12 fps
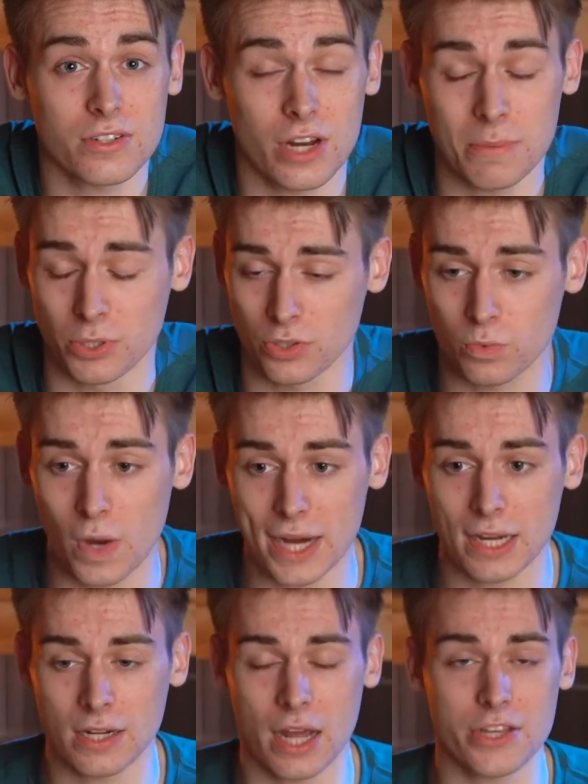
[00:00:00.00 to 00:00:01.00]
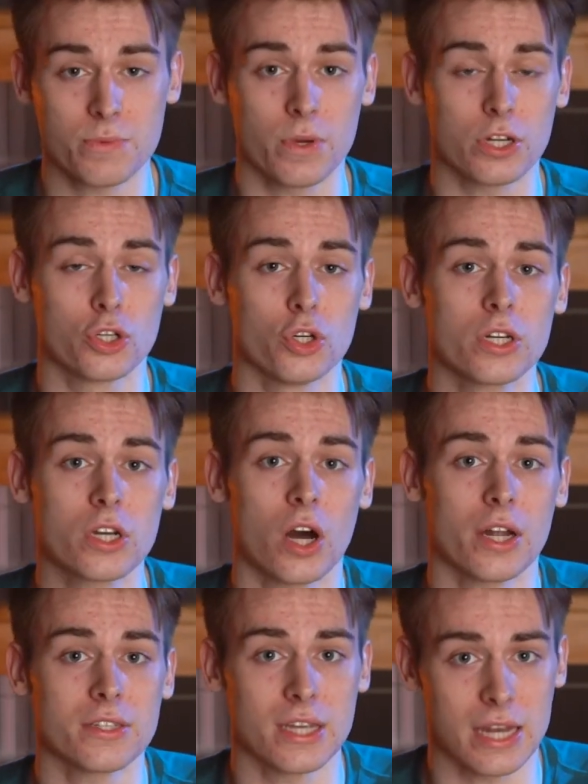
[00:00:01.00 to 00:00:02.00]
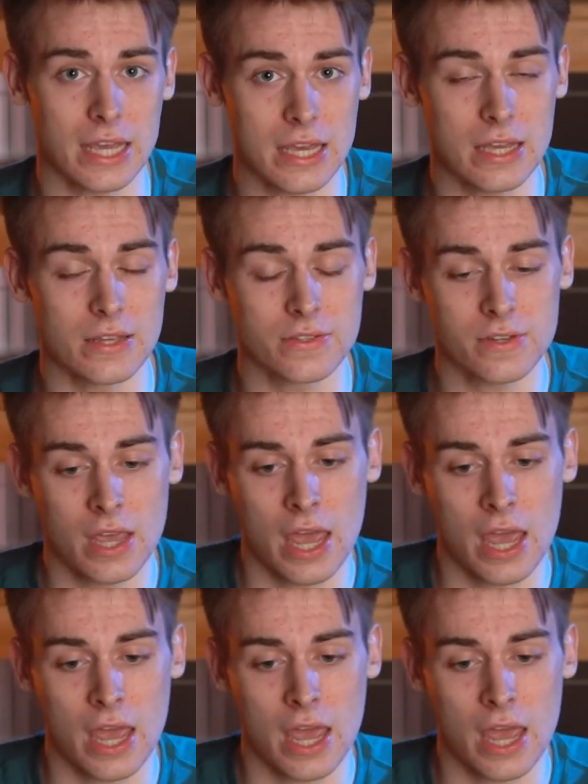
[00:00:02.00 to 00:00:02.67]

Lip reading: You're able to recognize what good content is,